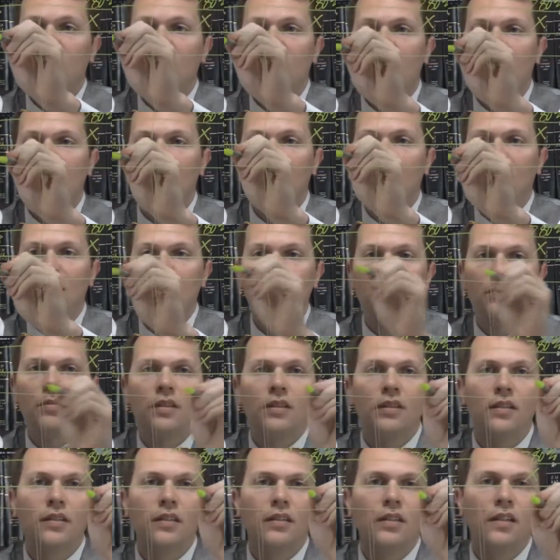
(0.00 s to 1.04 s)

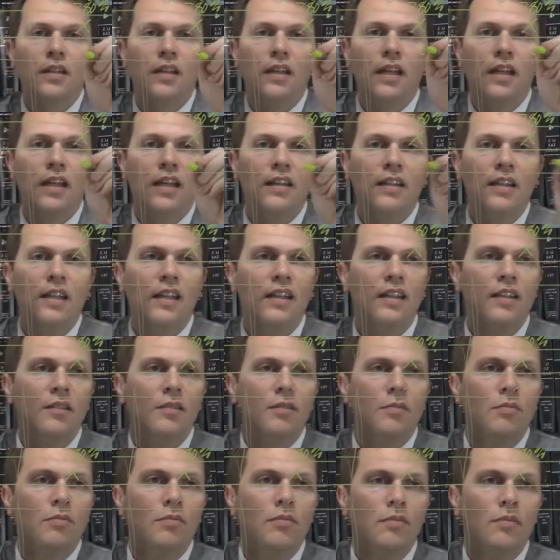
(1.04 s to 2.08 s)
and they
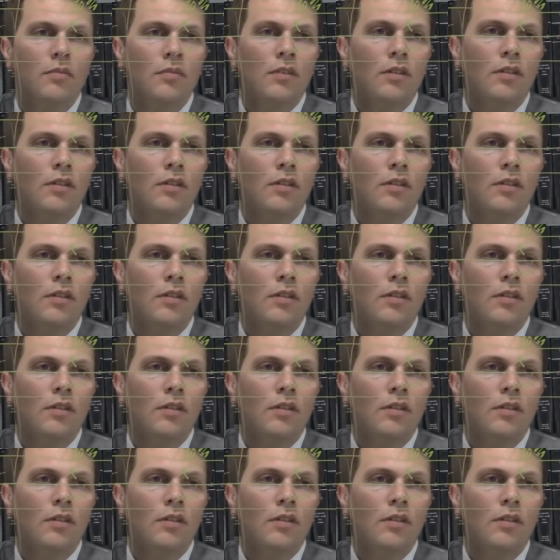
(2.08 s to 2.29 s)
can